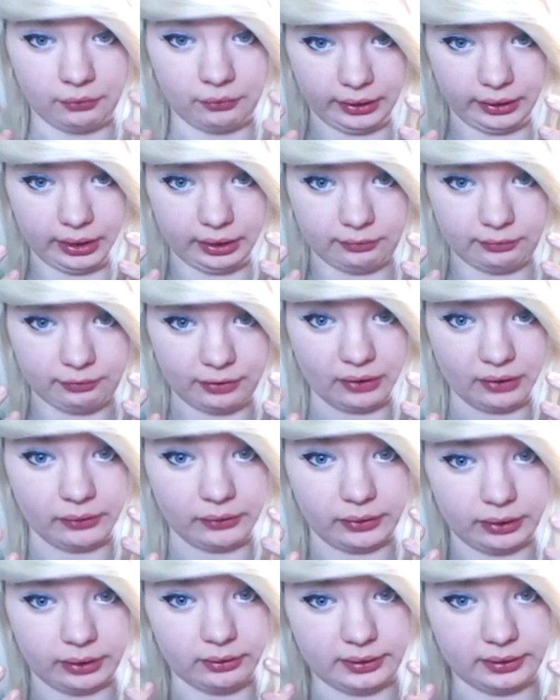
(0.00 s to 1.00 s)
of like a
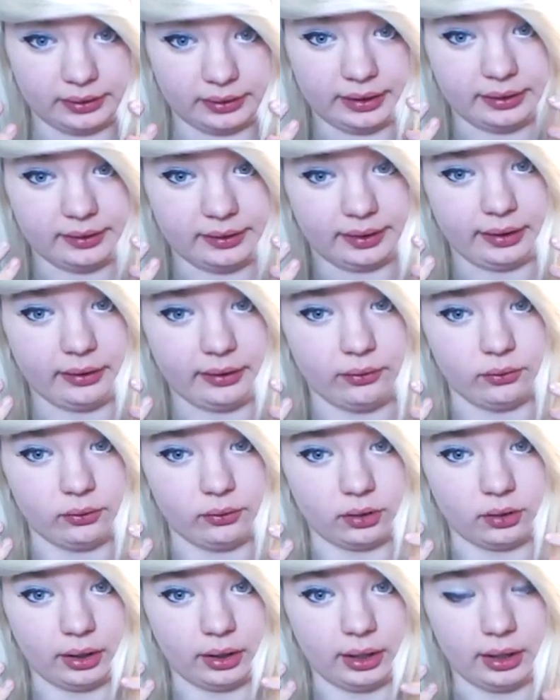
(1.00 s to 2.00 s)
very
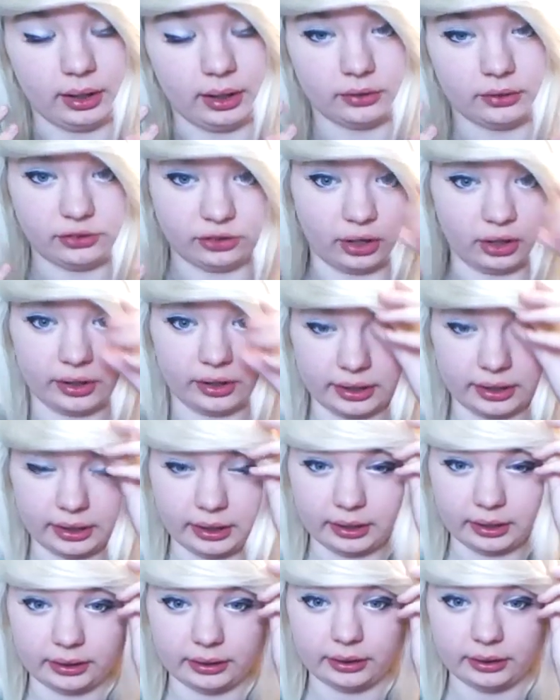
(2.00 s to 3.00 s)
detailed
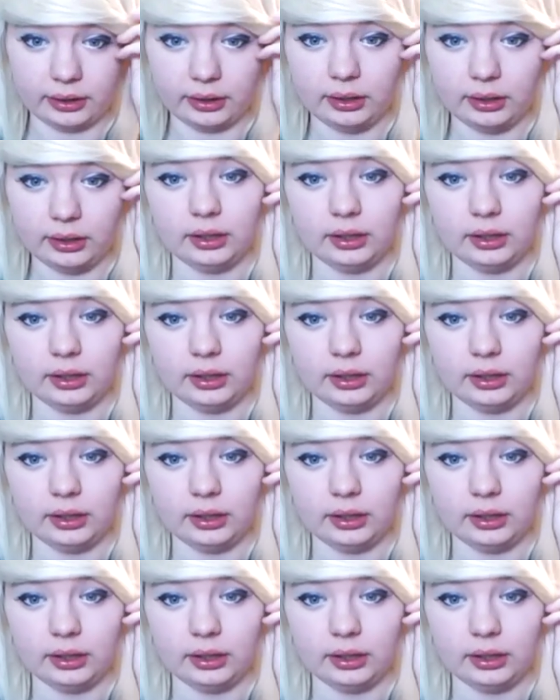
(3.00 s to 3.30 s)
Sharingan,